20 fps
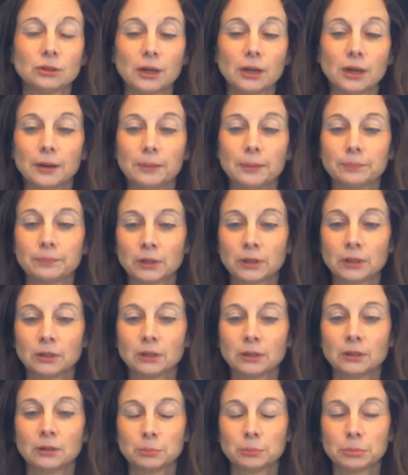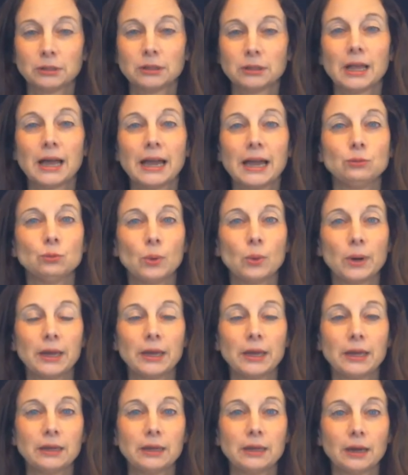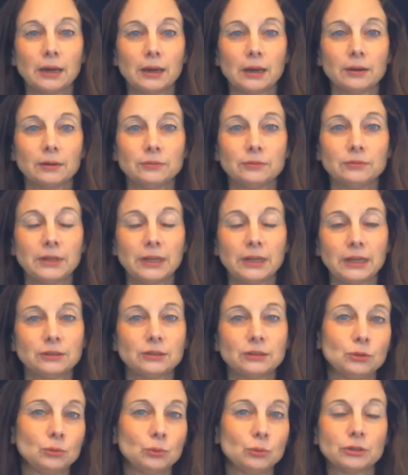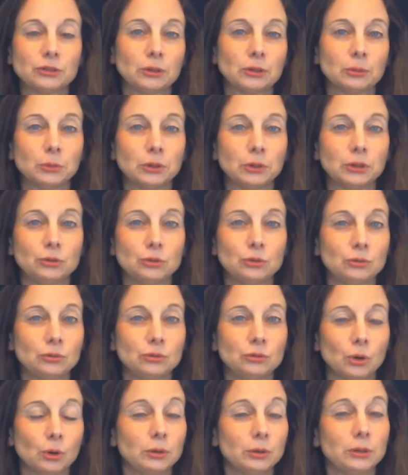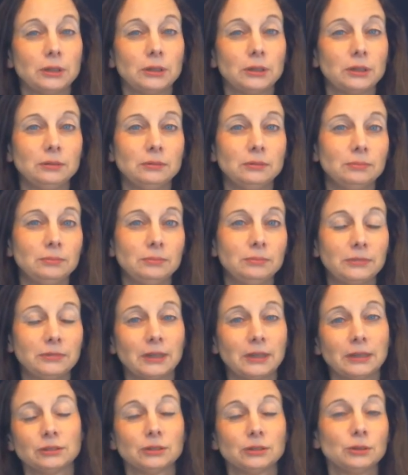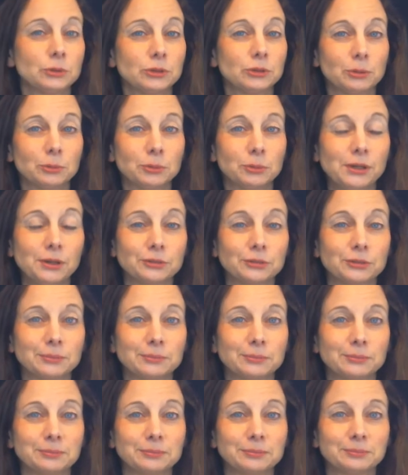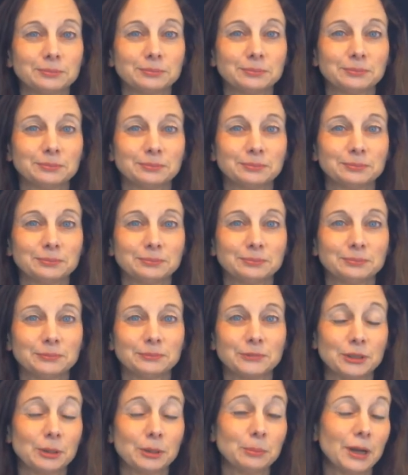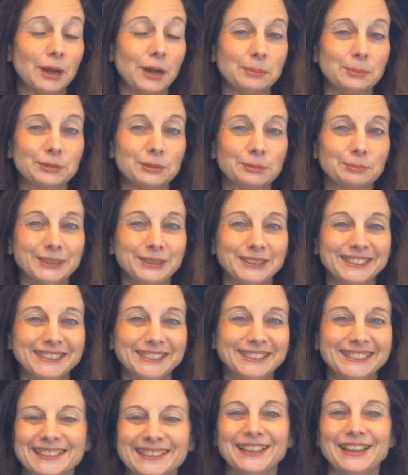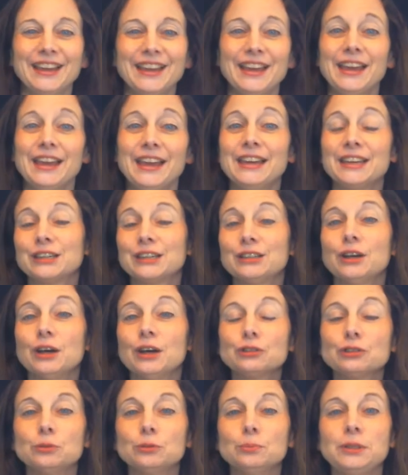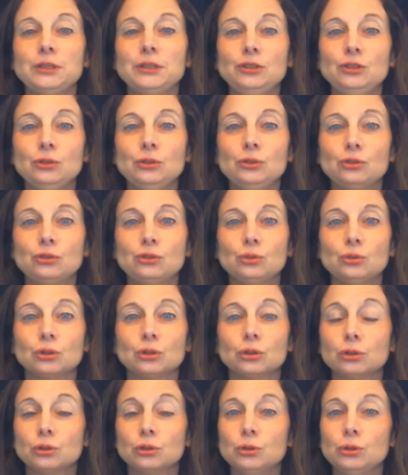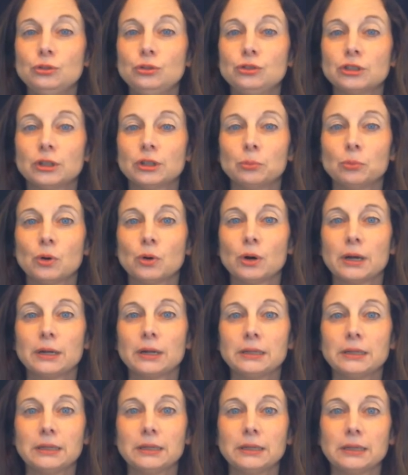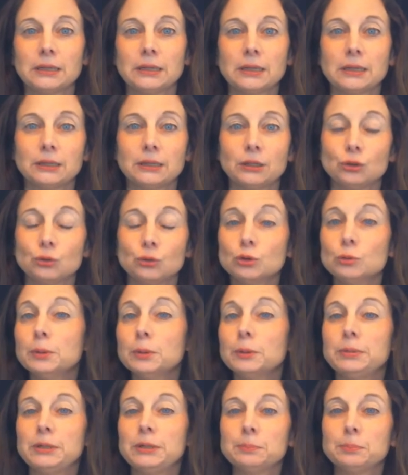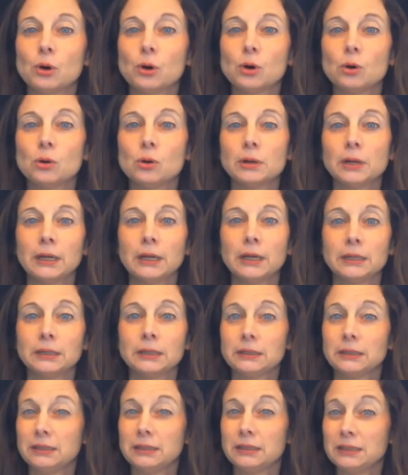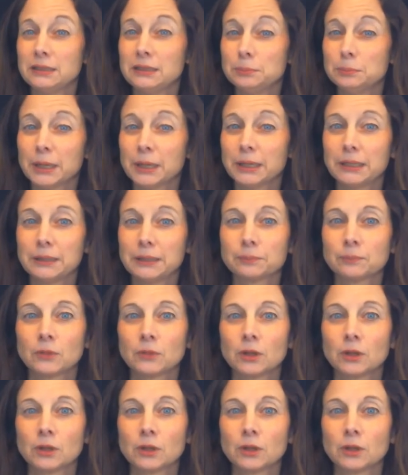a polite way of dancing with someone who's already dancing with someone else. Sometimes. It can also be used to include someone in a group of people getting money.